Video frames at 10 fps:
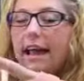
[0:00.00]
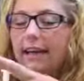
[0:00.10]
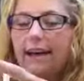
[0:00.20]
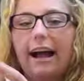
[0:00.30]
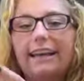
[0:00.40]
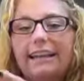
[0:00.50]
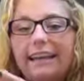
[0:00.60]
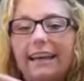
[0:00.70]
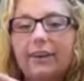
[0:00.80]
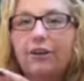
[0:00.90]
And I
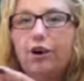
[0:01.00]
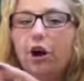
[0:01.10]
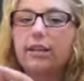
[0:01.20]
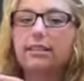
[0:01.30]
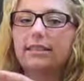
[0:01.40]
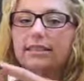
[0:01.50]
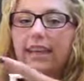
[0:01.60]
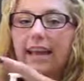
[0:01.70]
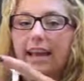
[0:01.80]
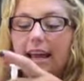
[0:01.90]
cannot
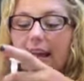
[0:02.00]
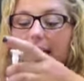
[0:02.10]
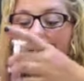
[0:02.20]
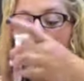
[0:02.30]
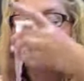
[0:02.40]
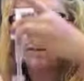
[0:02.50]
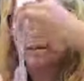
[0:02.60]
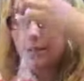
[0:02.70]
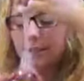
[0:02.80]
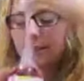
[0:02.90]
say how good
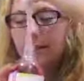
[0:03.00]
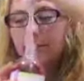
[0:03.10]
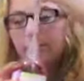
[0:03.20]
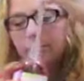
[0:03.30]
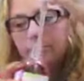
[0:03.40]
this smells